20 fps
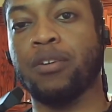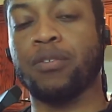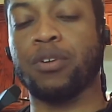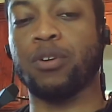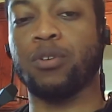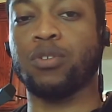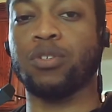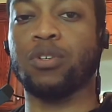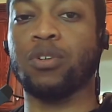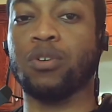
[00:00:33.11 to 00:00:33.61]
For
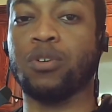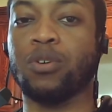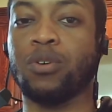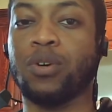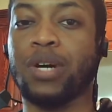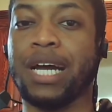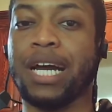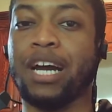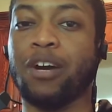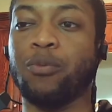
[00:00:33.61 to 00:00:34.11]
those of you who
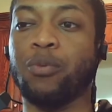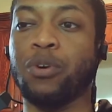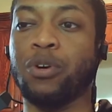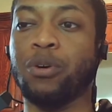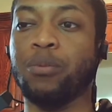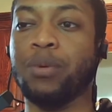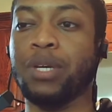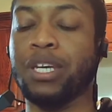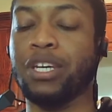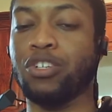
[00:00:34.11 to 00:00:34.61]
know, I
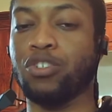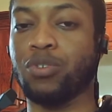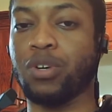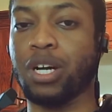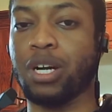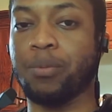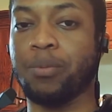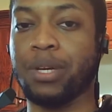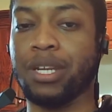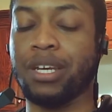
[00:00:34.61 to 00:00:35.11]
will be
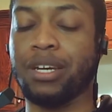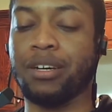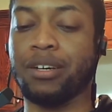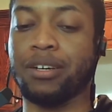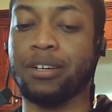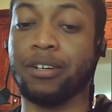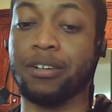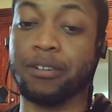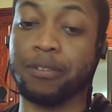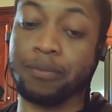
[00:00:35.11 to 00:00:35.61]
dropping
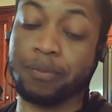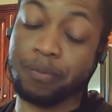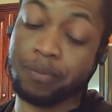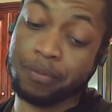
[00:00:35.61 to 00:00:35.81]
a